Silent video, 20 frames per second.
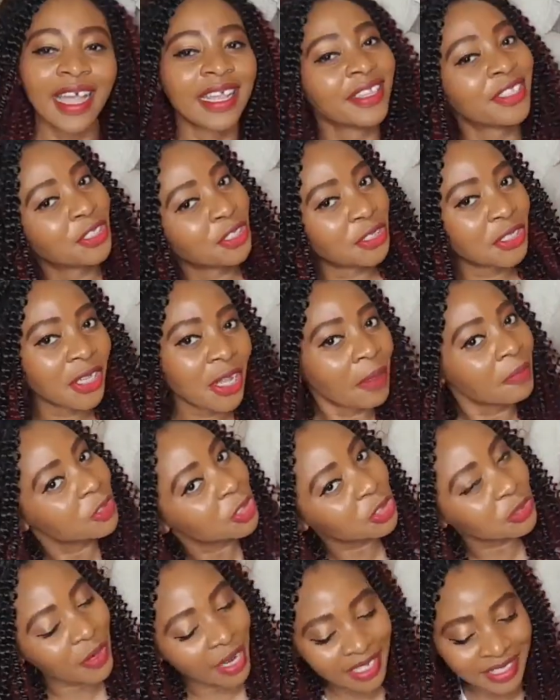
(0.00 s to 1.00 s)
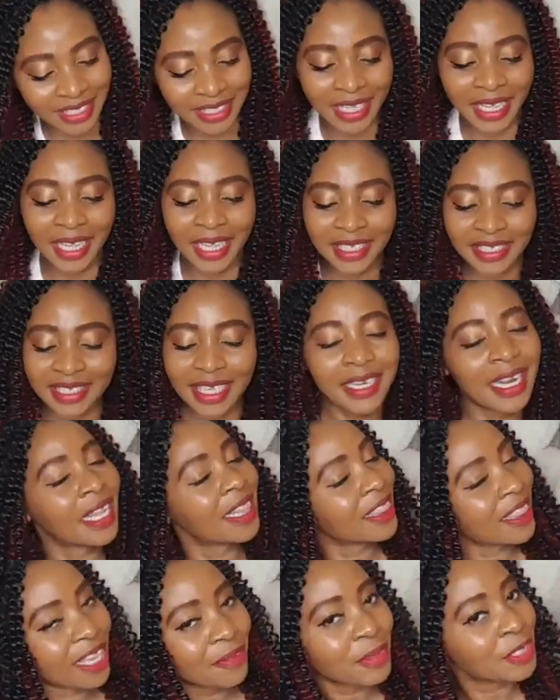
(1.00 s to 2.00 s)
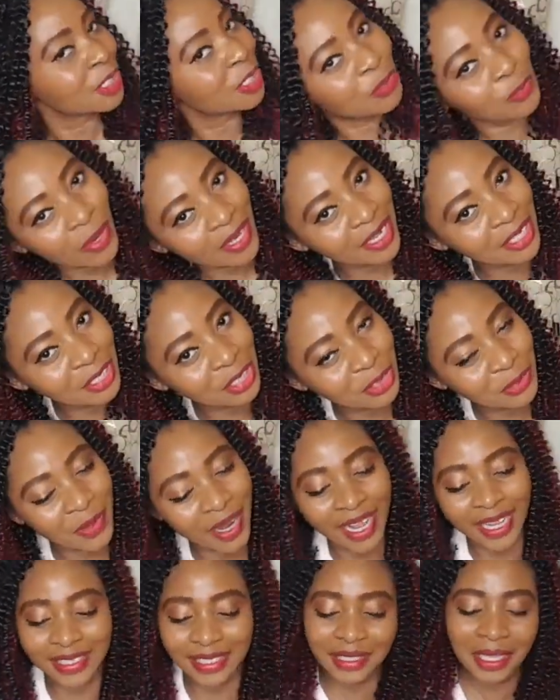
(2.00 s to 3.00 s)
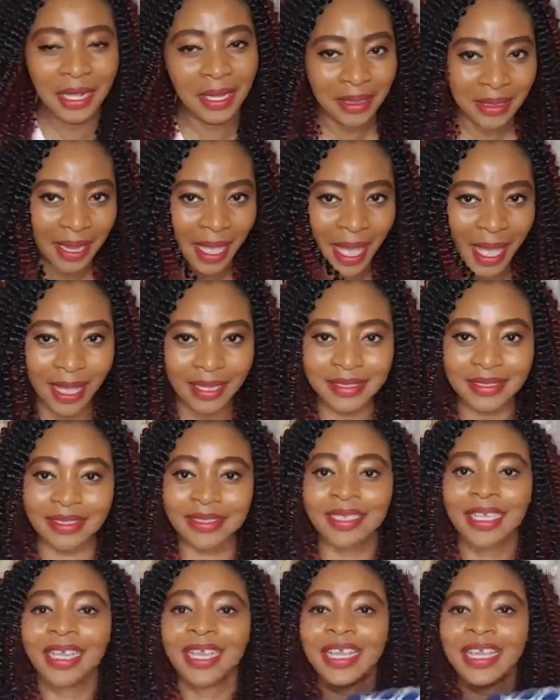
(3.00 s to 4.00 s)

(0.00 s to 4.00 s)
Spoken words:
I do love dresses and I love a sweater dress a lot.